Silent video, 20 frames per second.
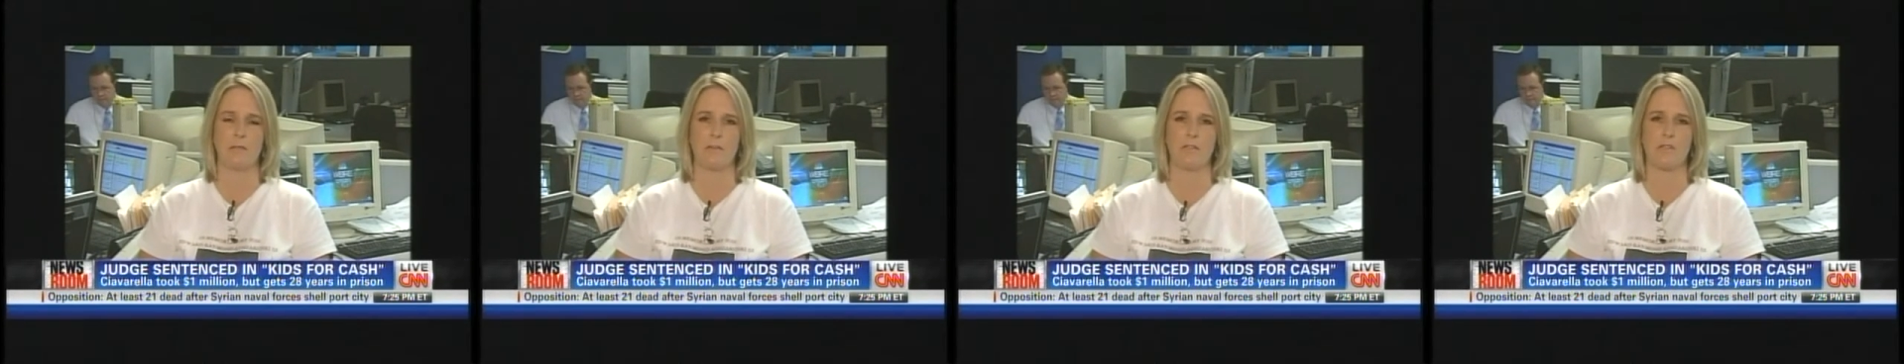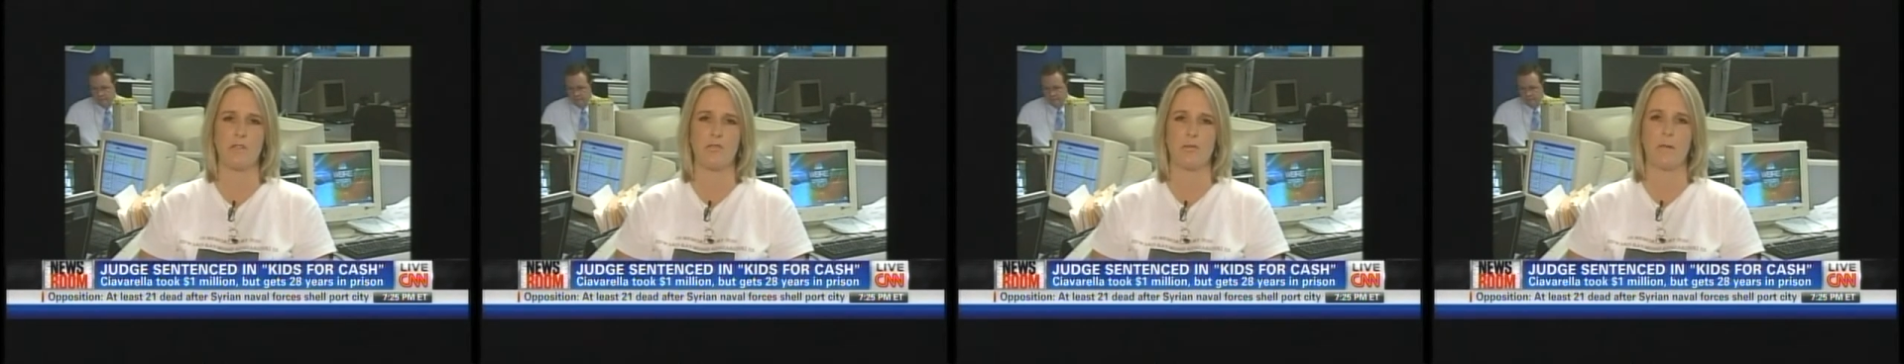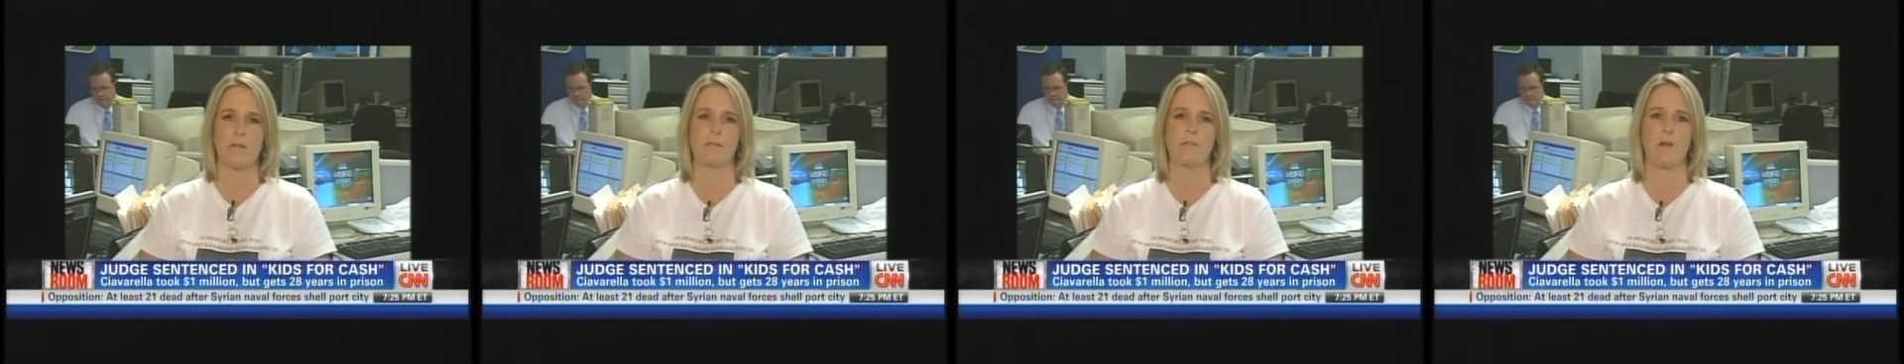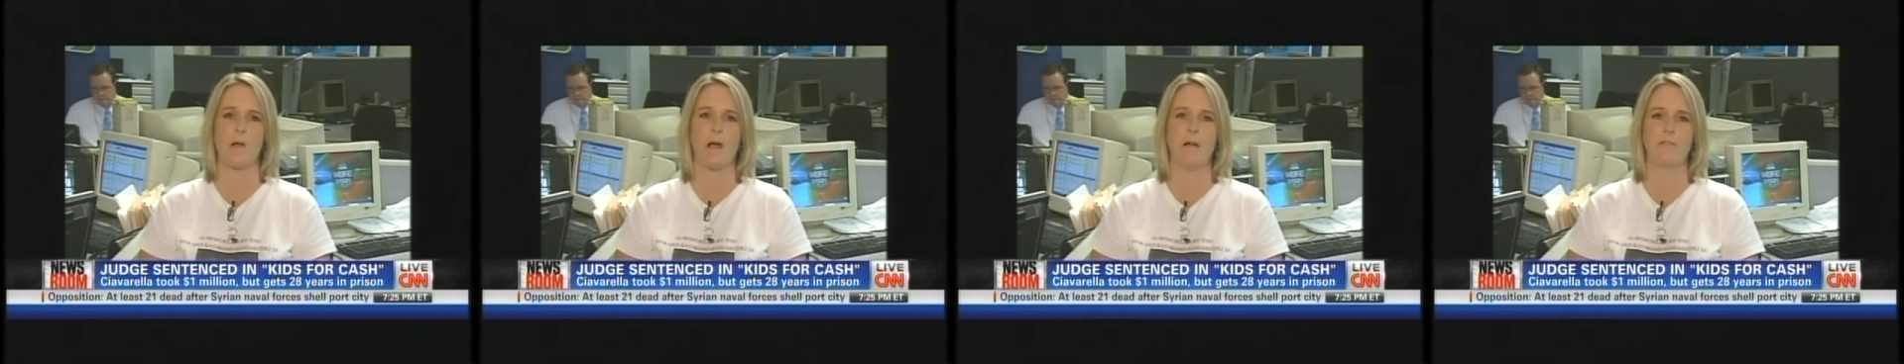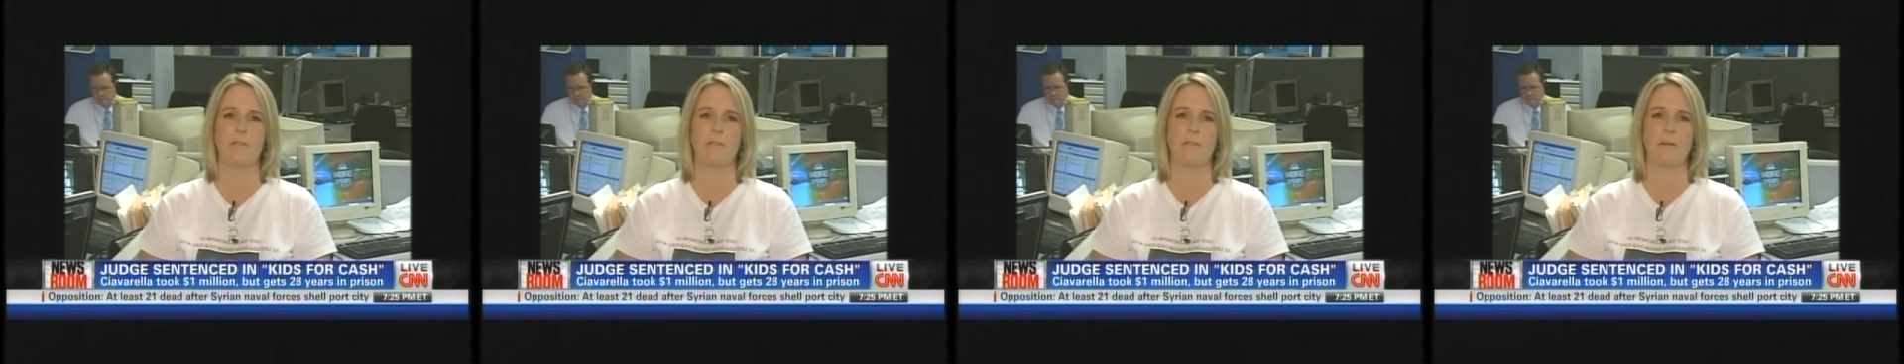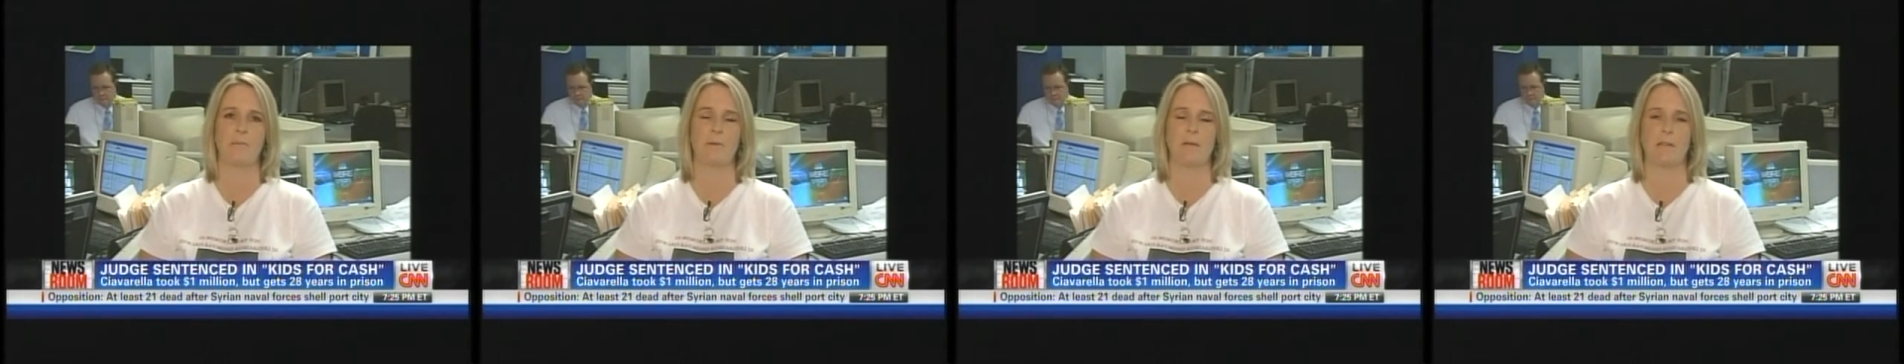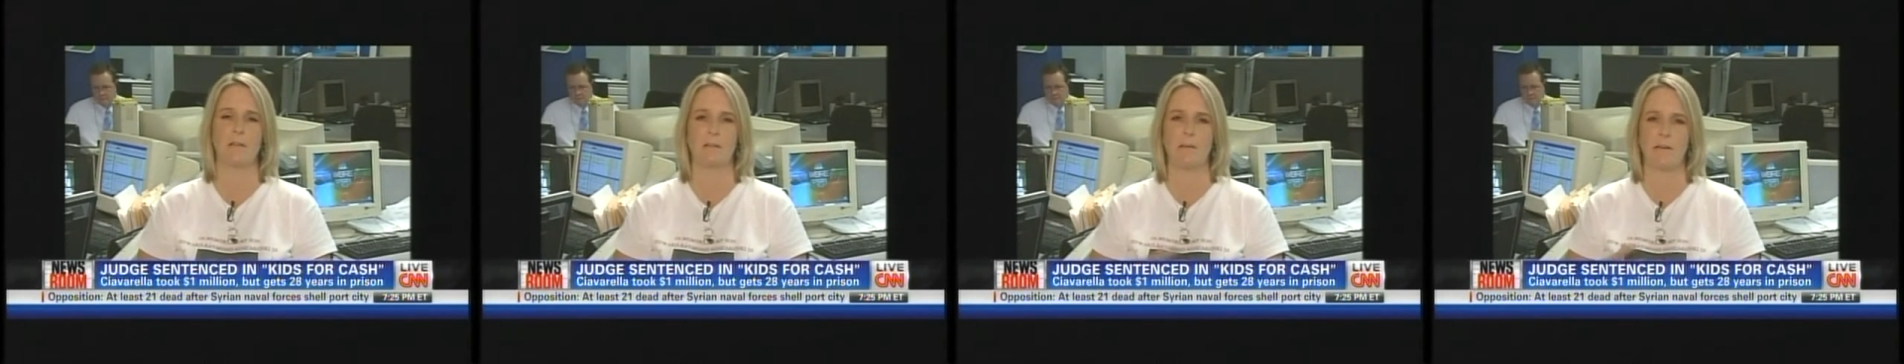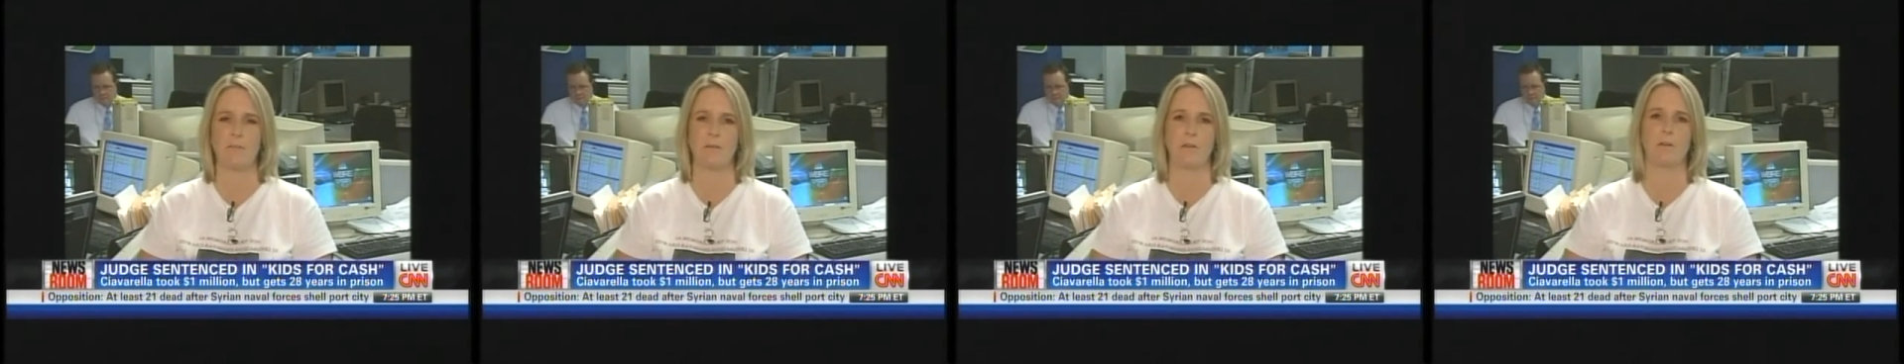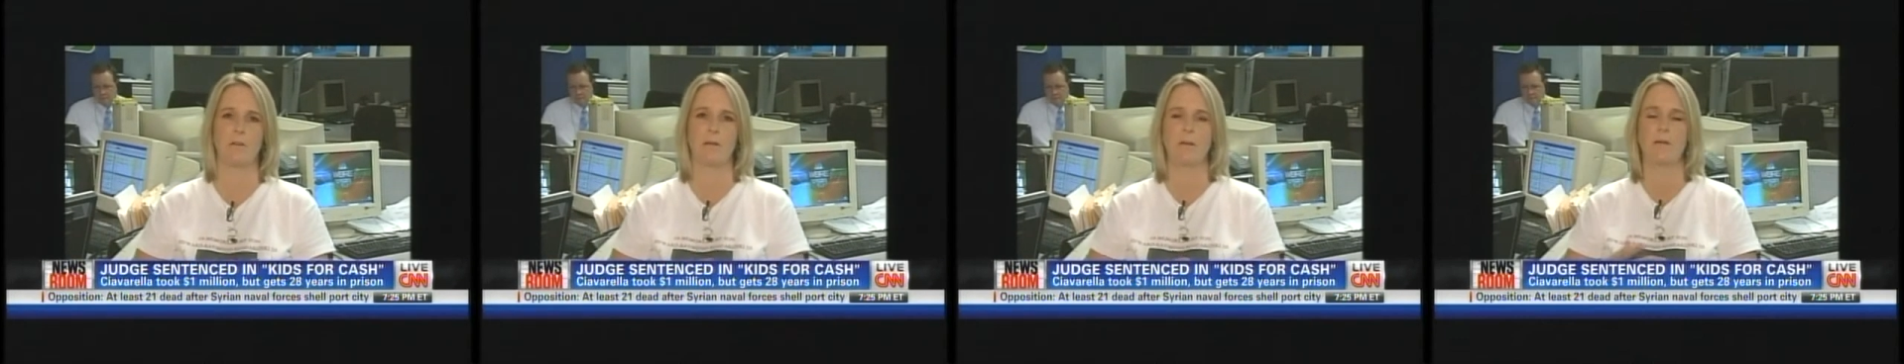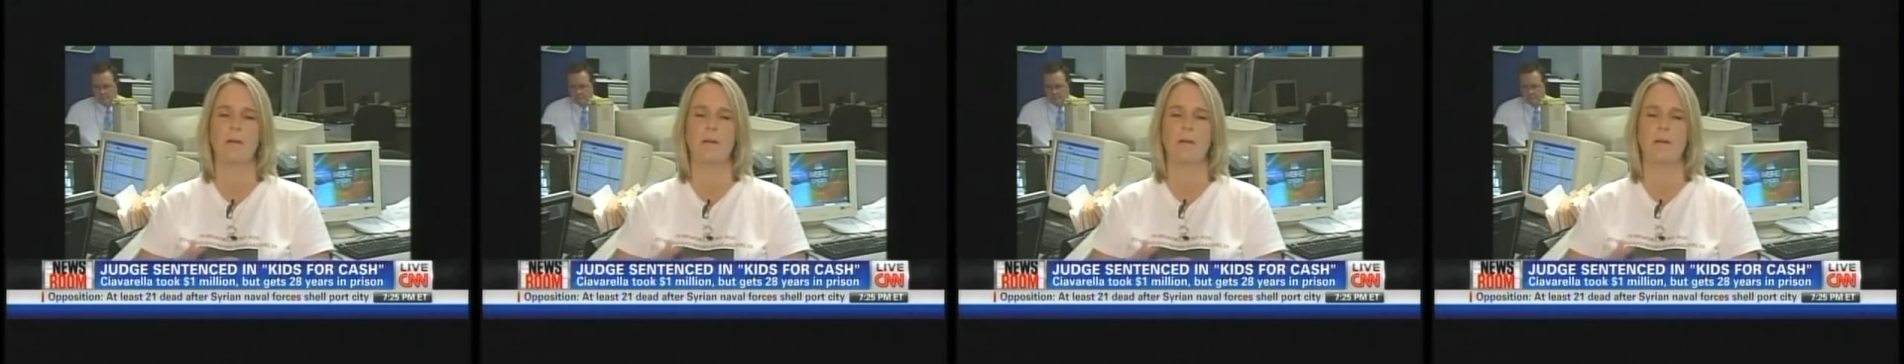the strings off of him. He could never